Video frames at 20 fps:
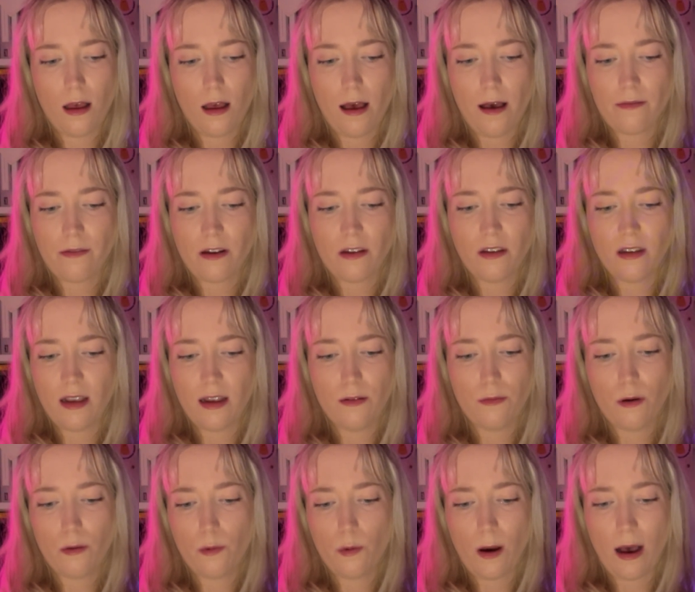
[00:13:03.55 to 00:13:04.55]
"Have I seen
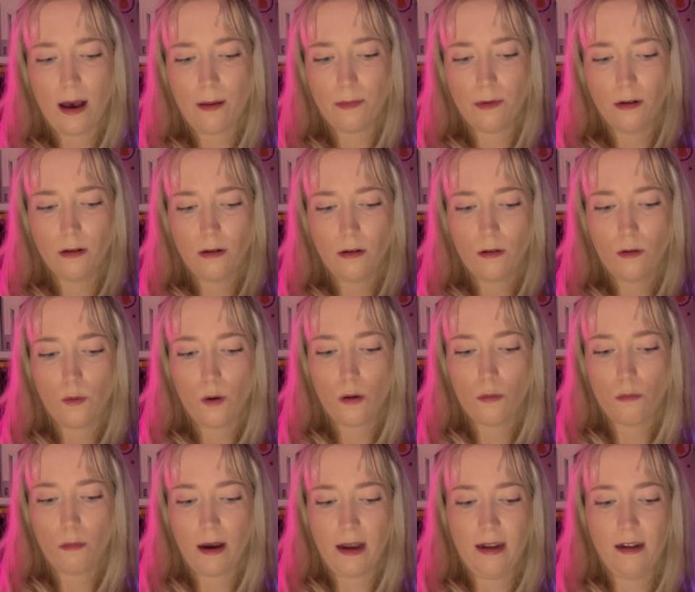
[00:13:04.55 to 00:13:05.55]
what will happen, or what
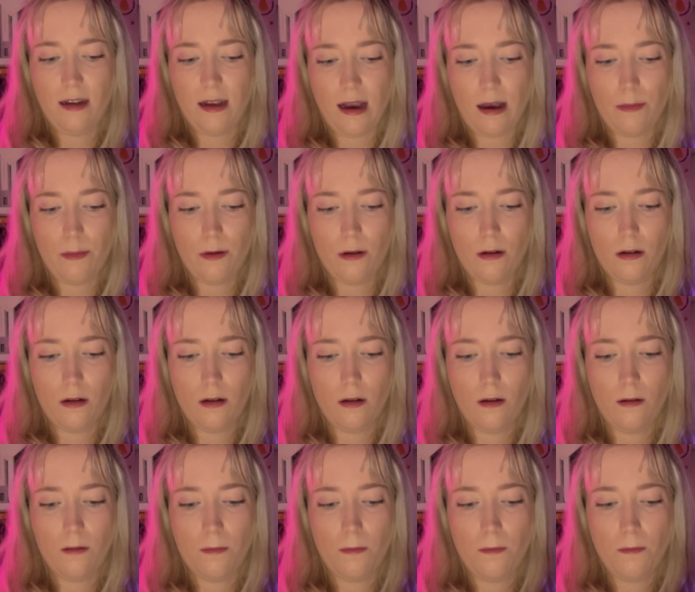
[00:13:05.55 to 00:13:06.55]
might happen?"
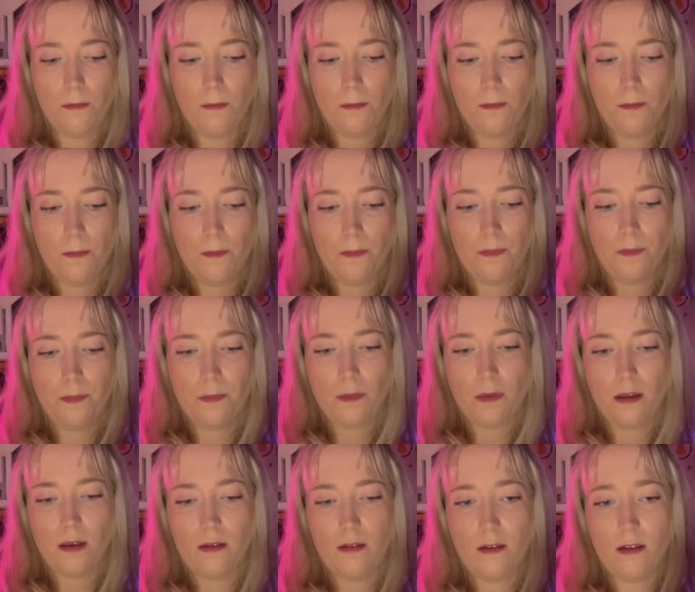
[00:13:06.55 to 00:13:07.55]

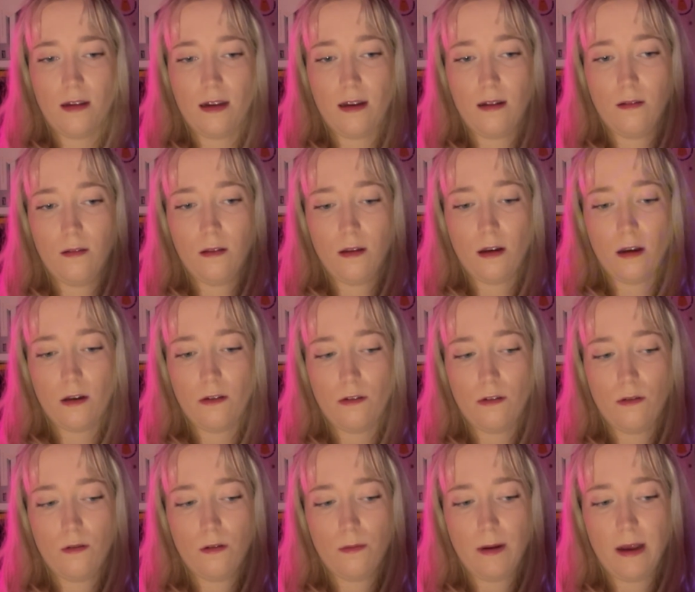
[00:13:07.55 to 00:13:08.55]
Still the
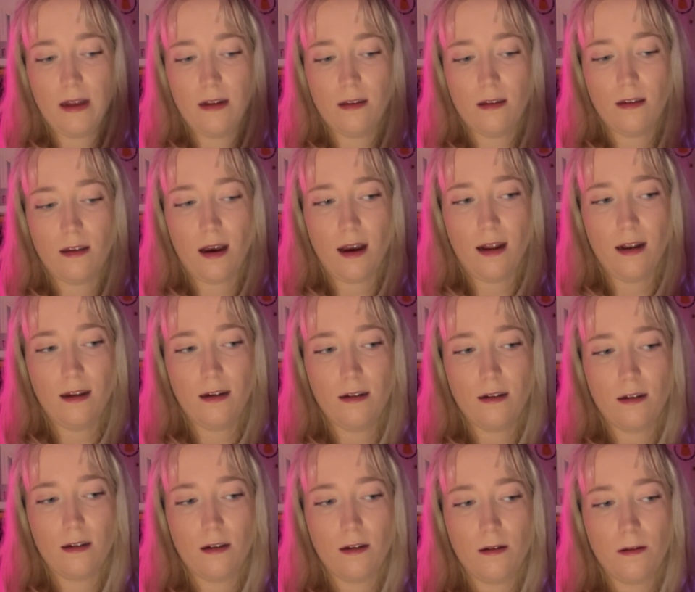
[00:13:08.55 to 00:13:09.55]
ghost remained
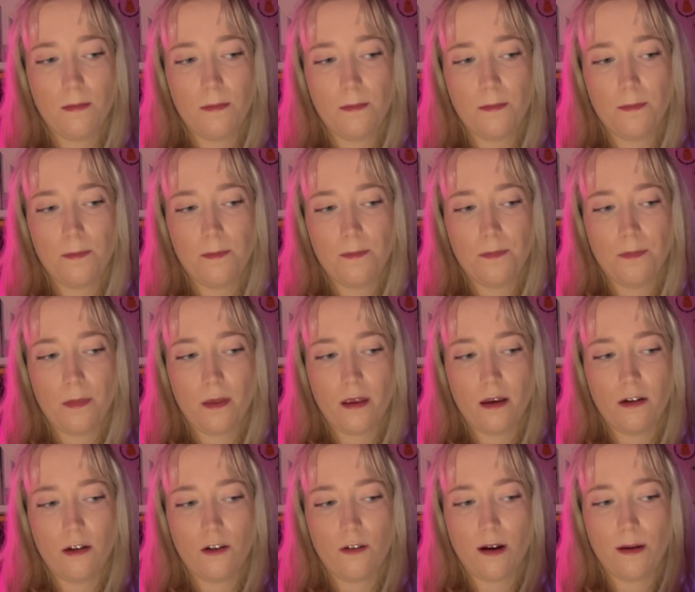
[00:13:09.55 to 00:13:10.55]
silent.
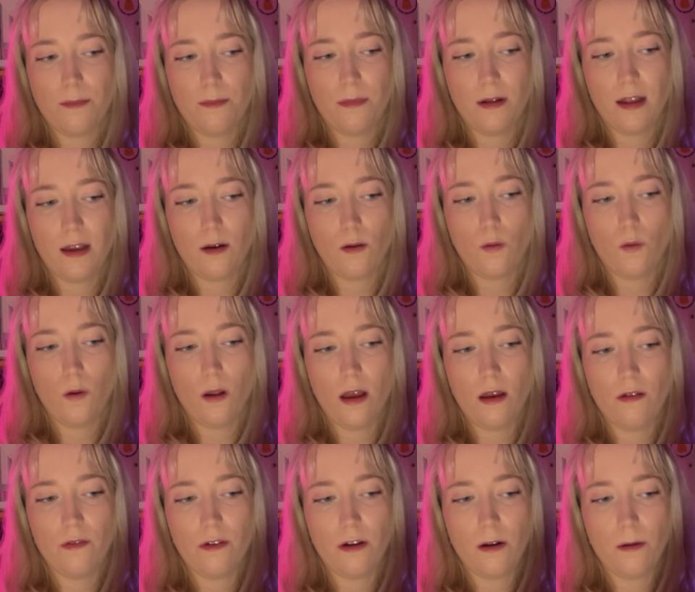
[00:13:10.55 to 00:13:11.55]
Trembling all
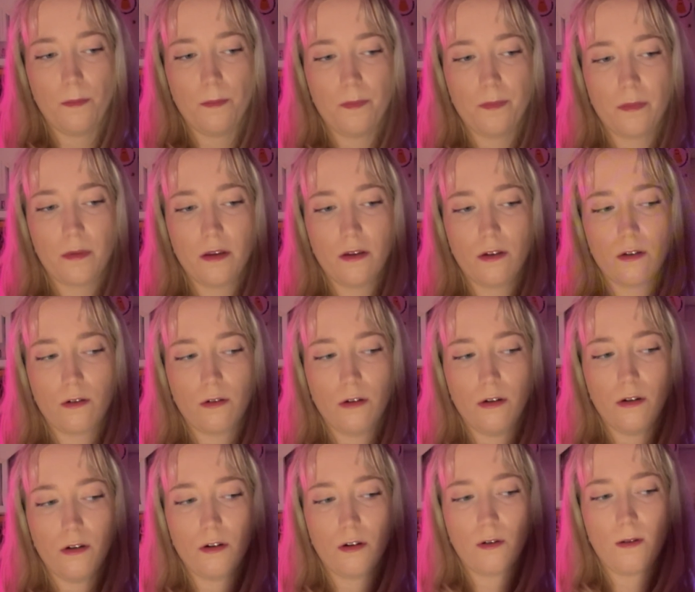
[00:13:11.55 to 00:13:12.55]
over,
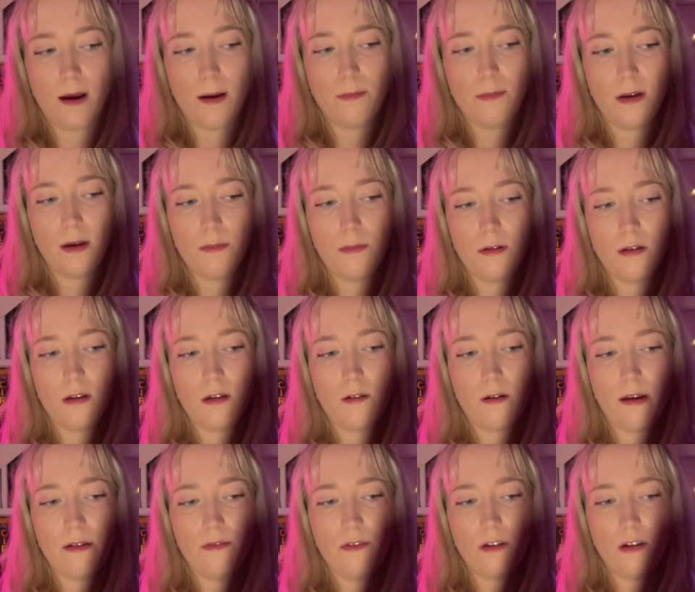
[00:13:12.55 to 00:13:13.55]
Scrooge crept up to the
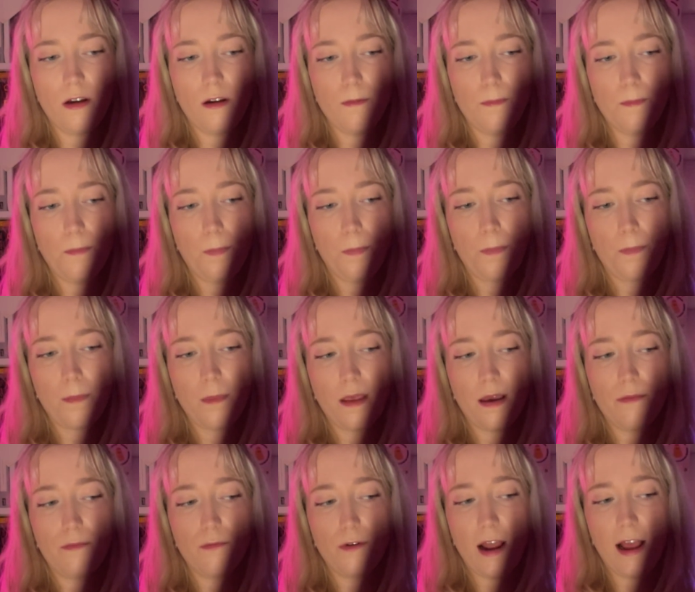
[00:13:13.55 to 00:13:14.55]
gravestone
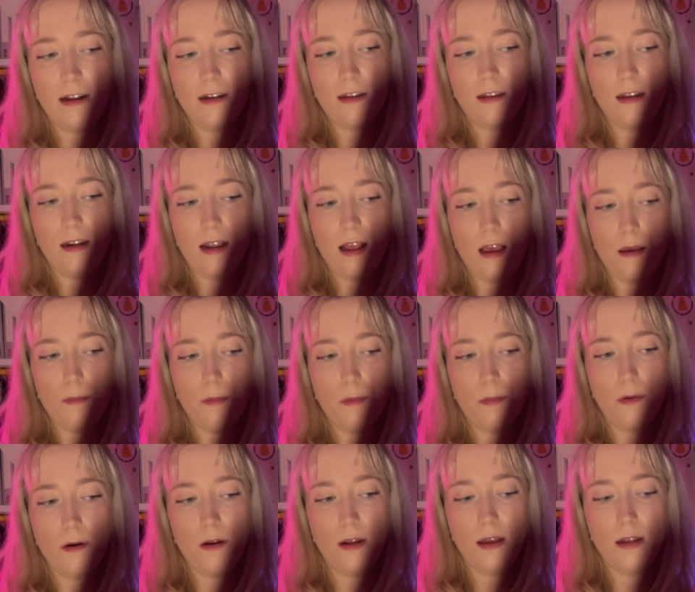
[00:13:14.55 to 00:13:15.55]
and read the name
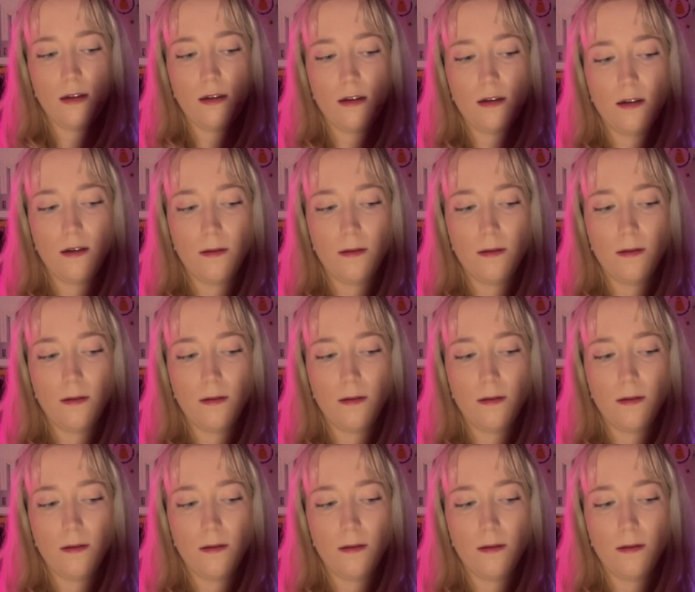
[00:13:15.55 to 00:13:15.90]
upon it.